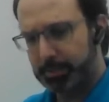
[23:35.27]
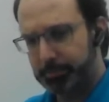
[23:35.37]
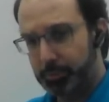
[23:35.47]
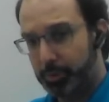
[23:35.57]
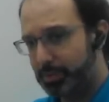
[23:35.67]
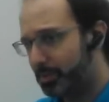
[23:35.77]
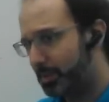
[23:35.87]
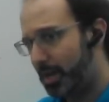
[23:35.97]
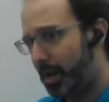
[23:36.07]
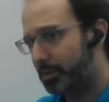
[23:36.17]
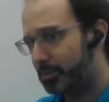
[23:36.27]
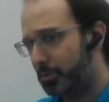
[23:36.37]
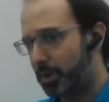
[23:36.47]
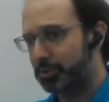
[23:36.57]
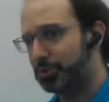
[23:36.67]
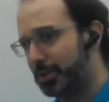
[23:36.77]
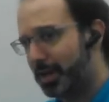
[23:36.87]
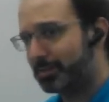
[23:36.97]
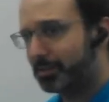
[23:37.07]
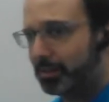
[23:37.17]
But what's the next question
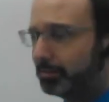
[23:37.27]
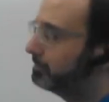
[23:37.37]
asking?